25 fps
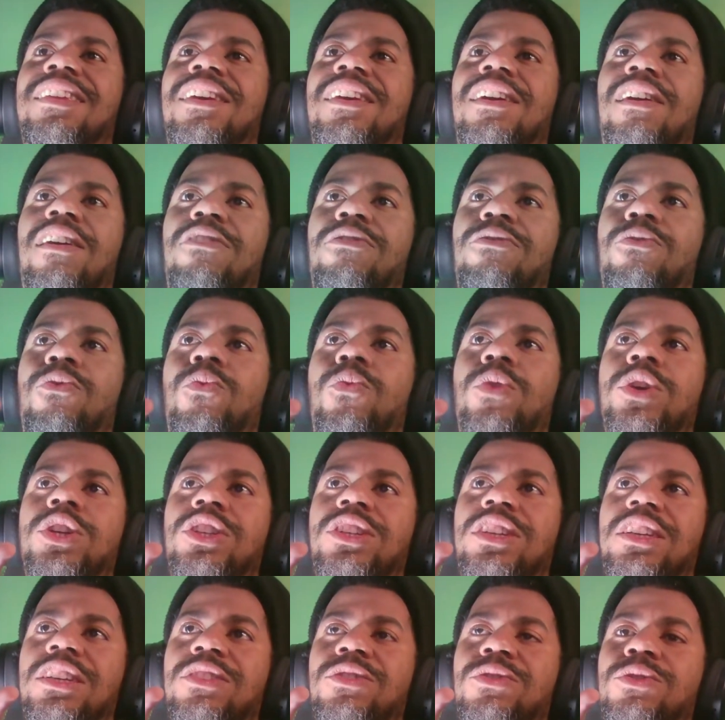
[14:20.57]
of what
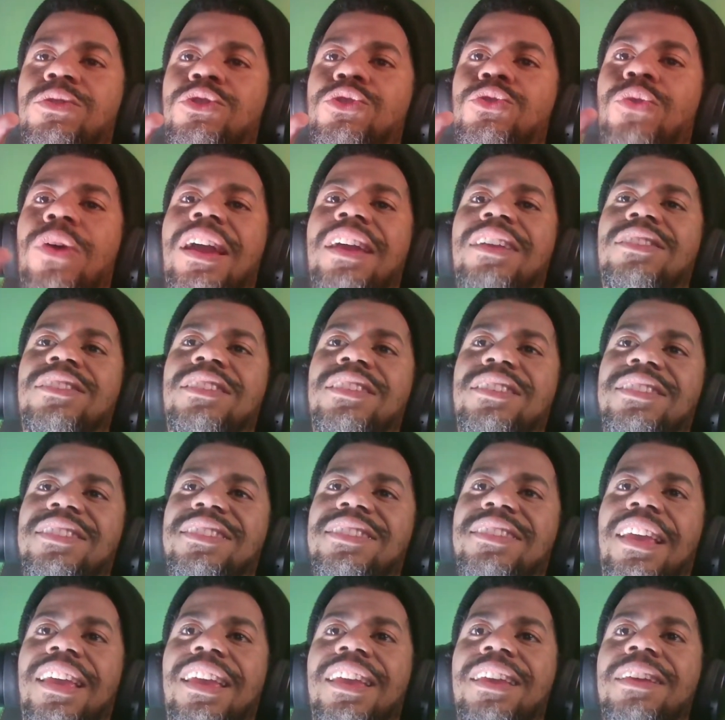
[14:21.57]
she's trying to
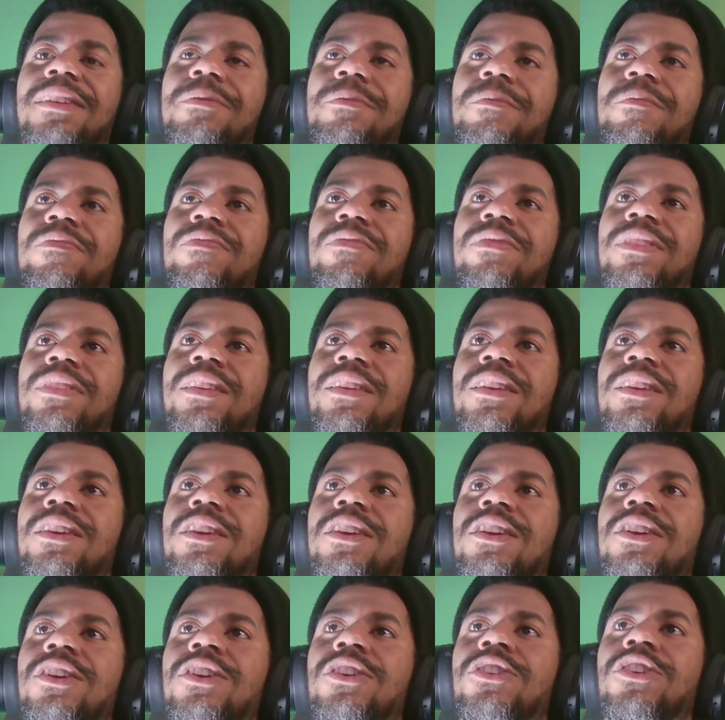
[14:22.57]
say,
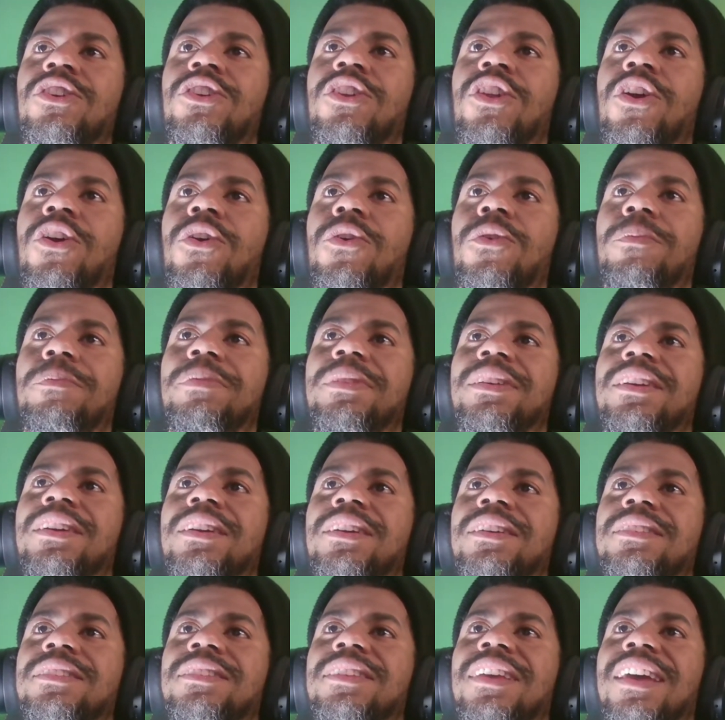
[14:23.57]
you know,
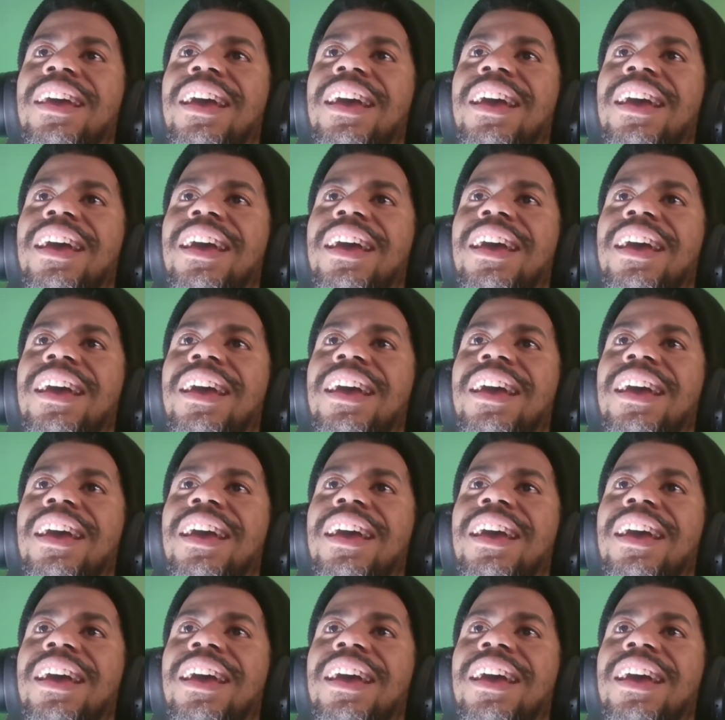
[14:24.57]
because